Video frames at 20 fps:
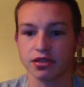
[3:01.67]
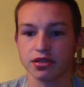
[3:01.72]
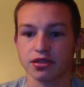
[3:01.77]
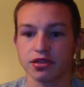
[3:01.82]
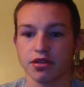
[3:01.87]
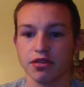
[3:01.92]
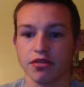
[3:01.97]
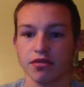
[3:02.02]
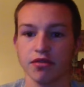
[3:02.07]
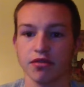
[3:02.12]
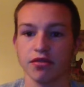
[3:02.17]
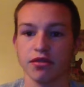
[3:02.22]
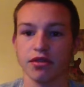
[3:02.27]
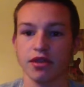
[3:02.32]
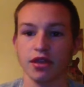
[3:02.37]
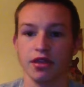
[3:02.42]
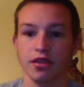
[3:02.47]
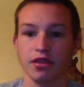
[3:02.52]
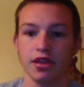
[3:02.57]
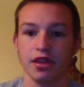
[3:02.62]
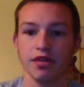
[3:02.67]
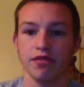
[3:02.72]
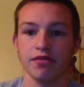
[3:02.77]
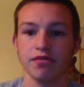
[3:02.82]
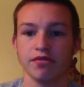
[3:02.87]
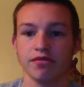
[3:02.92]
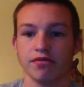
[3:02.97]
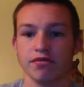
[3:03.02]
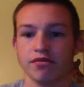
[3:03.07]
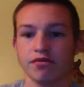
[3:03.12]
So they
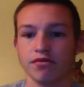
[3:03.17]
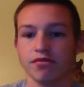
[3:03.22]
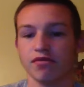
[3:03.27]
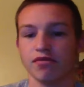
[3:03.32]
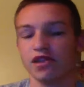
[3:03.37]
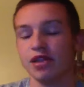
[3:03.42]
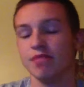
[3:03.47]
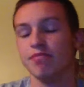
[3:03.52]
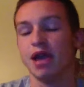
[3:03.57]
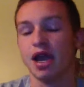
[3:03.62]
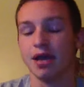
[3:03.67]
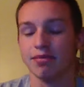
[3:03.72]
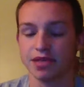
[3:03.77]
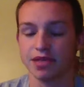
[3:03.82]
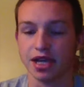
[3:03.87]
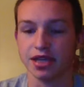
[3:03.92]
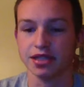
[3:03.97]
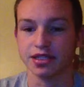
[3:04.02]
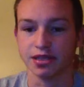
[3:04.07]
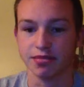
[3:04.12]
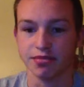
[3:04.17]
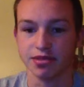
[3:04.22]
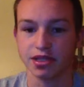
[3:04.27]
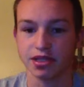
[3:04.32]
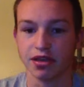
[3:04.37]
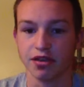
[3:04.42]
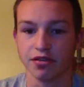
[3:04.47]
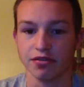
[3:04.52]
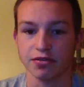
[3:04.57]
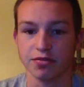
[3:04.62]
rebaptized
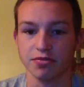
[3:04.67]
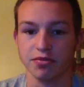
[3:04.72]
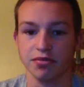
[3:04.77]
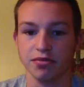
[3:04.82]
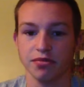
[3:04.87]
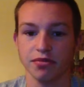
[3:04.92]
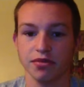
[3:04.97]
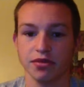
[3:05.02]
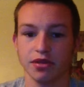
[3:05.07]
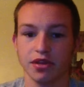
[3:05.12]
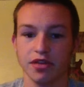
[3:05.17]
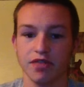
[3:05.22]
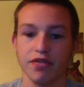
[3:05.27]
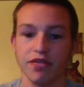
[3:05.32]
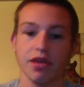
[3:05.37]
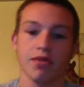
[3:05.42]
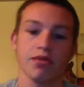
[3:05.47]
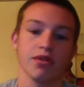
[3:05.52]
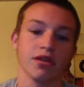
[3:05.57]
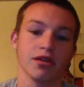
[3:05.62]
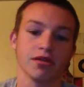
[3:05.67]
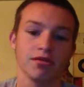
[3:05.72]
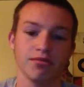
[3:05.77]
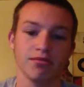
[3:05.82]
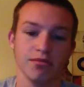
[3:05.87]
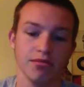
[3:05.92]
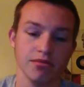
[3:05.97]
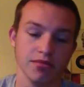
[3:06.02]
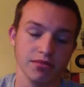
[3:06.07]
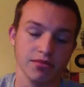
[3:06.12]
themselves. If they were
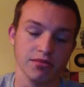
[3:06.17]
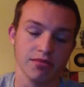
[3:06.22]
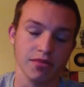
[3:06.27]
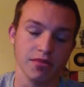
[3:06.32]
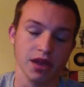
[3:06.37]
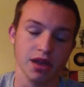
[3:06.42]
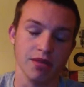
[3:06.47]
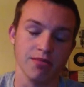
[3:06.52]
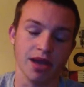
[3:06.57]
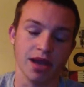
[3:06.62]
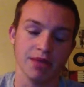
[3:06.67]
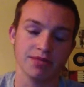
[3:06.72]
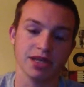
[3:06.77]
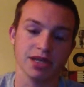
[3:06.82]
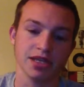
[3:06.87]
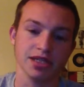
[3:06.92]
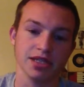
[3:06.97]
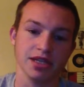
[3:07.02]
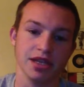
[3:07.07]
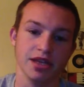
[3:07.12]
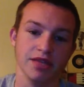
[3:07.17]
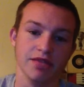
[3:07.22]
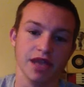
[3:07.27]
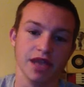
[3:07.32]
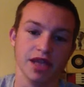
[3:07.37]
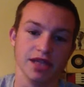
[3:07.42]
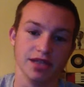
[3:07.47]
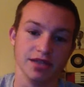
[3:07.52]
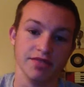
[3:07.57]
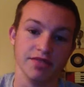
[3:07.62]
baptized
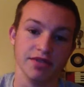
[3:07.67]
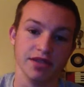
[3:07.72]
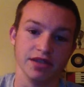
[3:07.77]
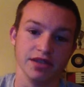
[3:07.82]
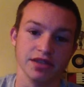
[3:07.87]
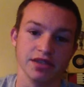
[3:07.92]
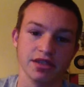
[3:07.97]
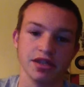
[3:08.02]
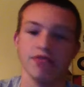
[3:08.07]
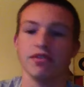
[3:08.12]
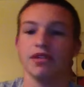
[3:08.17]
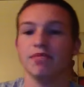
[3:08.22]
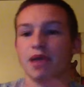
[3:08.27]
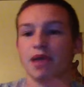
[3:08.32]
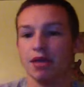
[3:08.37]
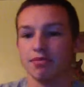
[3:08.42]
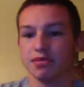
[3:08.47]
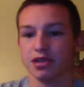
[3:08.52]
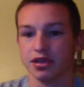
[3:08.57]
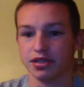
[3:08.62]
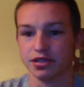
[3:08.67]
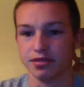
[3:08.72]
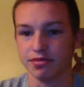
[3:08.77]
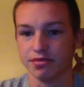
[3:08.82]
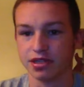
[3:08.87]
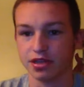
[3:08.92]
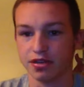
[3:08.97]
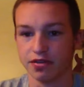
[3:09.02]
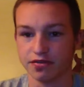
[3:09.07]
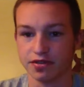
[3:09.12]
as infants, they rebaptized
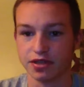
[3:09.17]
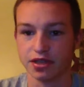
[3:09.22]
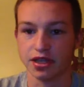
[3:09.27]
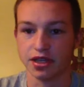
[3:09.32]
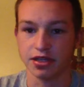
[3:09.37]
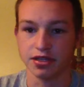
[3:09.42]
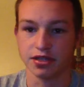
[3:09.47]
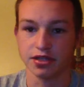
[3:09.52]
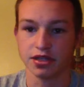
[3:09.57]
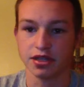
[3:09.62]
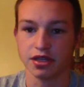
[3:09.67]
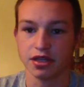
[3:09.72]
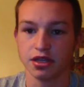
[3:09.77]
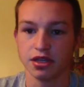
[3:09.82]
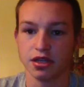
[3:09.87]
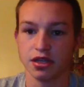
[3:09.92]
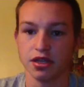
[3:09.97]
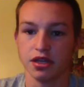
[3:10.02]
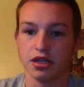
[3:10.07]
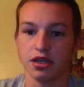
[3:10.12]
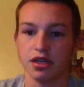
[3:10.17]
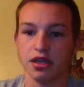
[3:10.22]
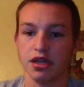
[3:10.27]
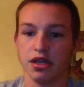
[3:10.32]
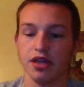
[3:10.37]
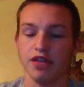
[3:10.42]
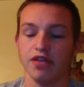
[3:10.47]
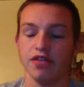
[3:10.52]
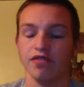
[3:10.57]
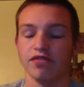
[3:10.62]
themselves as
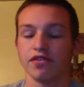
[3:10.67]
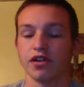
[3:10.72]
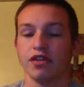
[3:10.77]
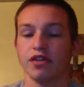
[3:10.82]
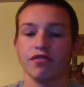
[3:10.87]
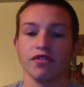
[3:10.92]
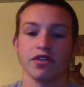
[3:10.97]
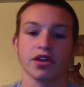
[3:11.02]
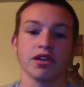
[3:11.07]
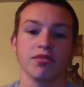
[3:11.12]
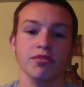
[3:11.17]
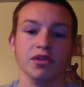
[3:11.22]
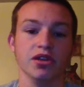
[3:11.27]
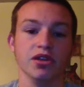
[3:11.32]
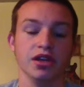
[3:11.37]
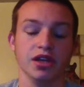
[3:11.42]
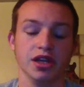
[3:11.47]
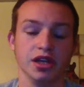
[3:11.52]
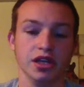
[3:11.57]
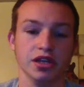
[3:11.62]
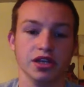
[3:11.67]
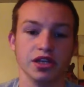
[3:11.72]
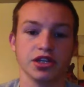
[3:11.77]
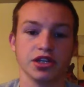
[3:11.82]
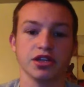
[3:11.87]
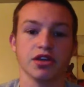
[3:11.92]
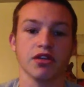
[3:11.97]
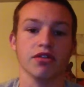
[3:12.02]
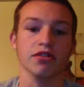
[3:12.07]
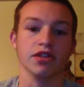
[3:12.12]
in front of the community to
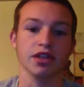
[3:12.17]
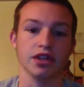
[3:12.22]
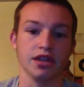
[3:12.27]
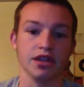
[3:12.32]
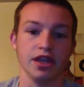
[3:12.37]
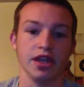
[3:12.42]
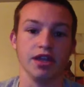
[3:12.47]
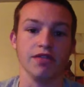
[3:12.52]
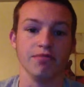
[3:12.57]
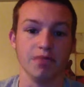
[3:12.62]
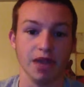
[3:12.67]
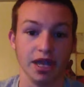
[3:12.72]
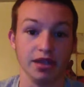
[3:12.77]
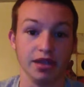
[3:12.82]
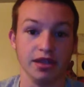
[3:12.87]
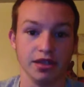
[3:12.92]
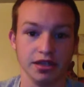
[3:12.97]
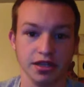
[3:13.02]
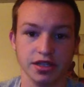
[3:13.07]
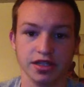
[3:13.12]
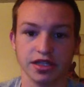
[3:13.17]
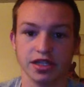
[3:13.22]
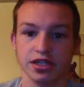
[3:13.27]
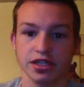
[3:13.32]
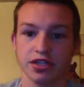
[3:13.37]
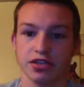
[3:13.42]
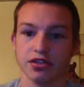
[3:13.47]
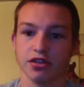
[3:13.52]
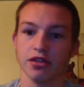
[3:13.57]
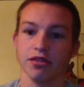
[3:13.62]
show that they made the
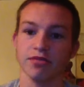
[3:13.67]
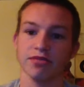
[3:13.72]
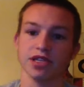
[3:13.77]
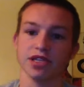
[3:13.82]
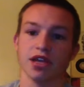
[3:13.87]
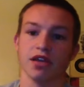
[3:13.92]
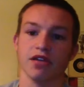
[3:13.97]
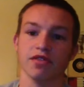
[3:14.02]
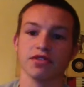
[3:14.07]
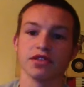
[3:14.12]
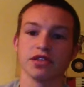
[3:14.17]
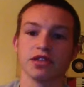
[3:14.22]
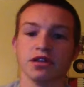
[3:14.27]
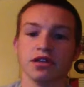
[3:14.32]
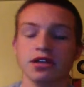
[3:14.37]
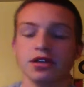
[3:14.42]
decisions on themselves.